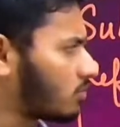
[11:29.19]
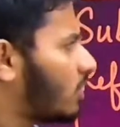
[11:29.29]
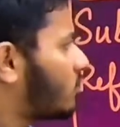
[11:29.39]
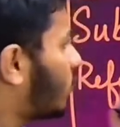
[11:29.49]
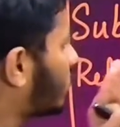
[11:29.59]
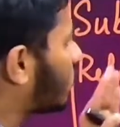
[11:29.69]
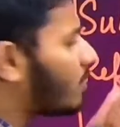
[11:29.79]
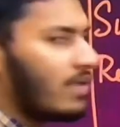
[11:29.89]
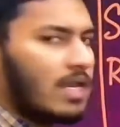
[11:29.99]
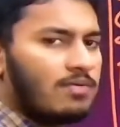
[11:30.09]
So it should be
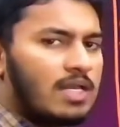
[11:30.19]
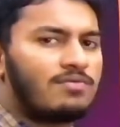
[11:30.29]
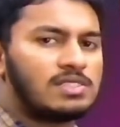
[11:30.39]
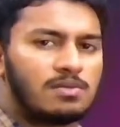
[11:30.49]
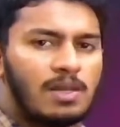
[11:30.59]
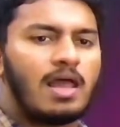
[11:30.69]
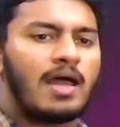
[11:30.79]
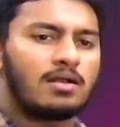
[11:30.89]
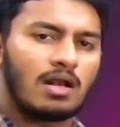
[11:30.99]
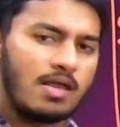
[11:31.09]
very, very visible
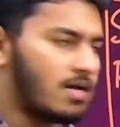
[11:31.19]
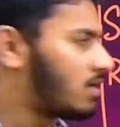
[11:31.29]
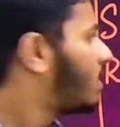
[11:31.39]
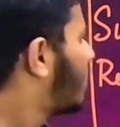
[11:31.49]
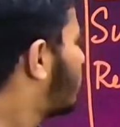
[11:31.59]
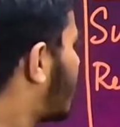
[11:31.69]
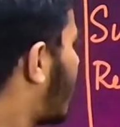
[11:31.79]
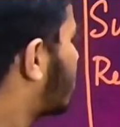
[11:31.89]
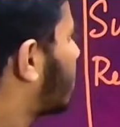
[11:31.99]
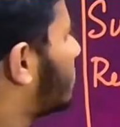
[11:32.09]
and clear
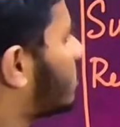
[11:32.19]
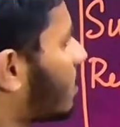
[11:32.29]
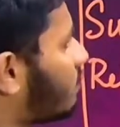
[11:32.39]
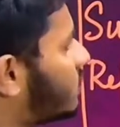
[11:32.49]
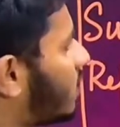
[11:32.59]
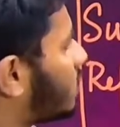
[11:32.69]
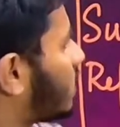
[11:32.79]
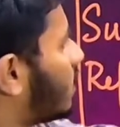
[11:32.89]
that the subject